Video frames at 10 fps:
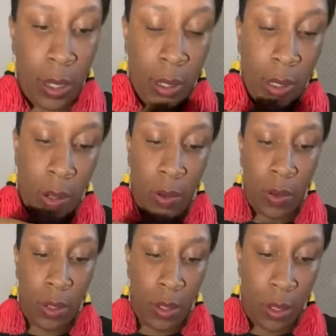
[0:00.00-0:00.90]
So
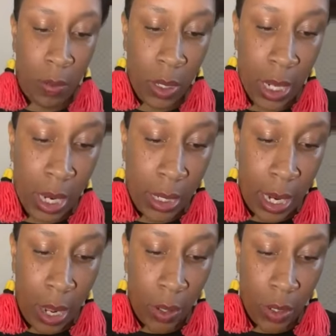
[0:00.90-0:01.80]
lay it
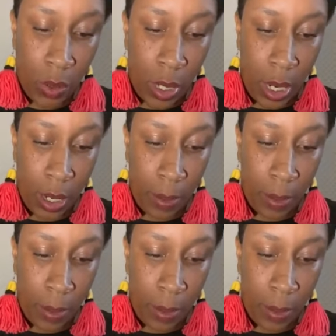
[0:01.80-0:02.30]
down and do that.